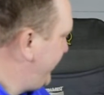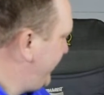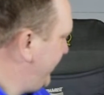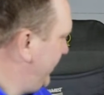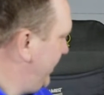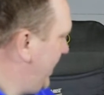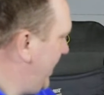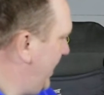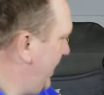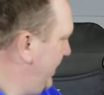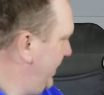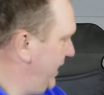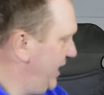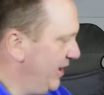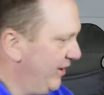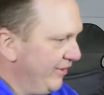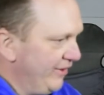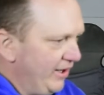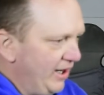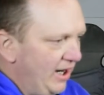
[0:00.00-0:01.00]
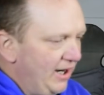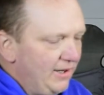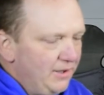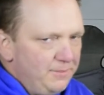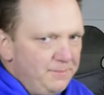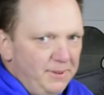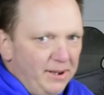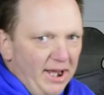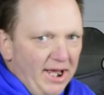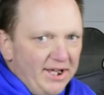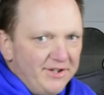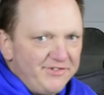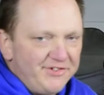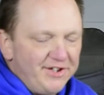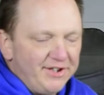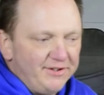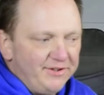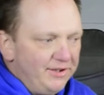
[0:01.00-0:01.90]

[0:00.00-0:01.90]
They're not, they're hard plastic.